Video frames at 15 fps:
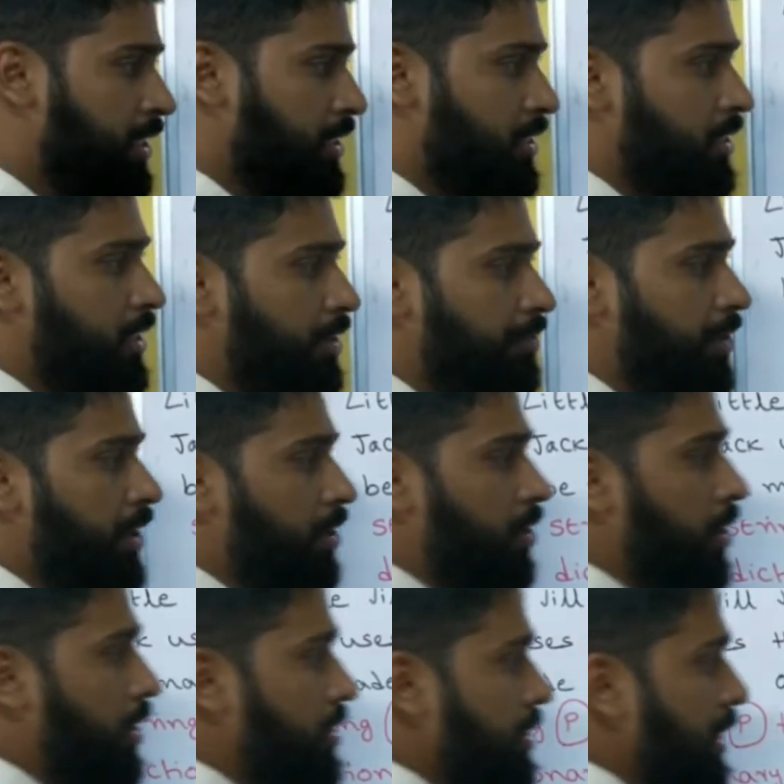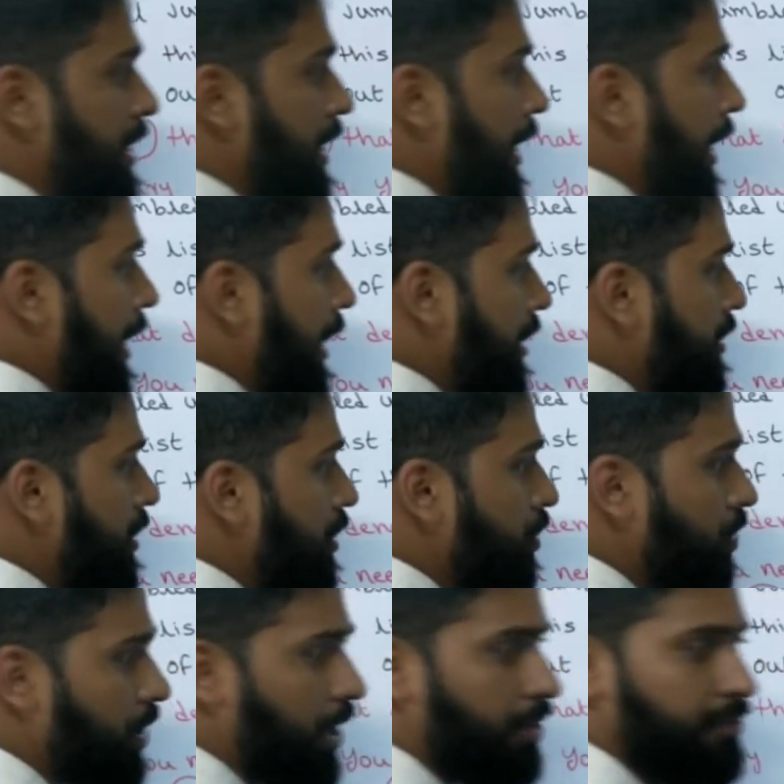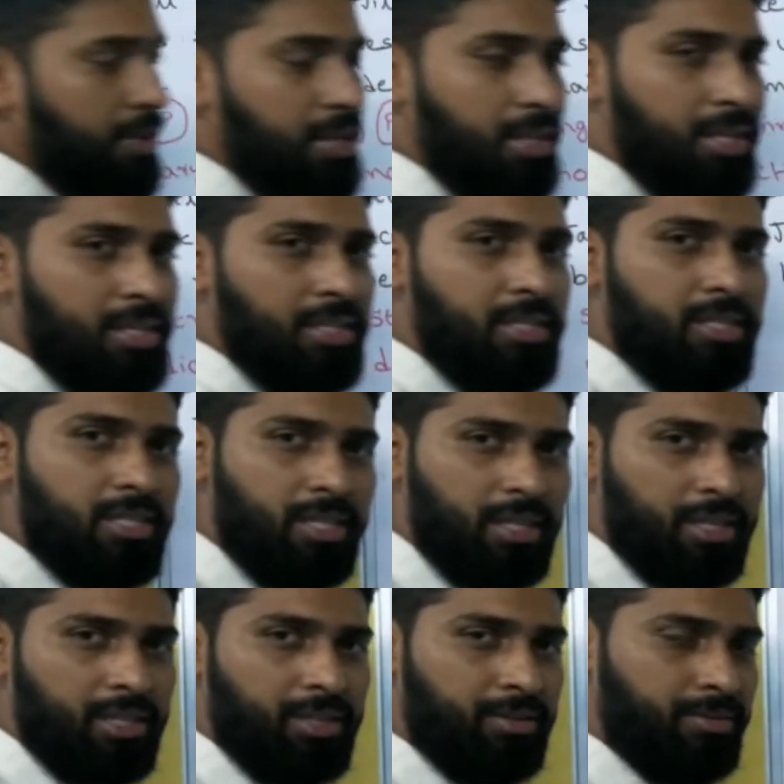So that we are called as a lexicographic string.